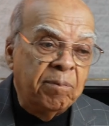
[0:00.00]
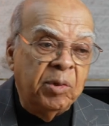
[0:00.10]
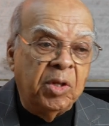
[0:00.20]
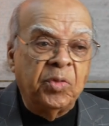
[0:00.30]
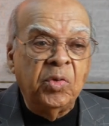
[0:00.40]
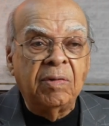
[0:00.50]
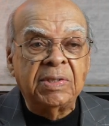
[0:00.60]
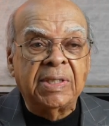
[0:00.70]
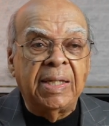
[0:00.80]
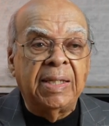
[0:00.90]
But the three of
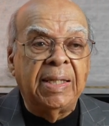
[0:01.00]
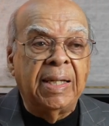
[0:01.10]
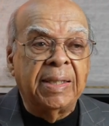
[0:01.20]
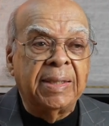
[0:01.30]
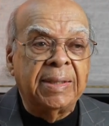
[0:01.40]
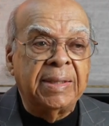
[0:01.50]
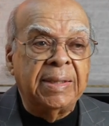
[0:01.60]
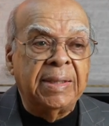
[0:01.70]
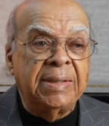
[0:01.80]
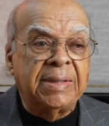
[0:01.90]
us got together
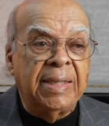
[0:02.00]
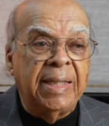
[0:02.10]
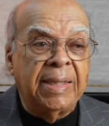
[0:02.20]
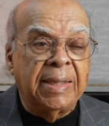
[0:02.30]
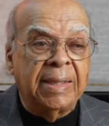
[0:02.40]
and said,